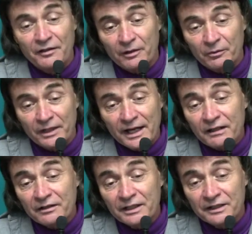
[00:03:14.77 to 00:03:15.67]
that
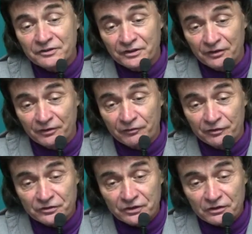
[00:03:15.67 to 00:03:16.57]
reality is either
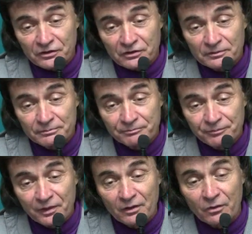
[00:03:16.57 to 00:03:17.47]
physical
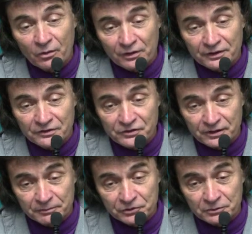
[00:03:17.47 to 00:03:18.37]
or
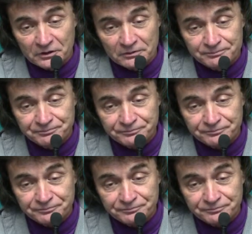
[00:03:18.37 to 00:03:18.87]
conceptual.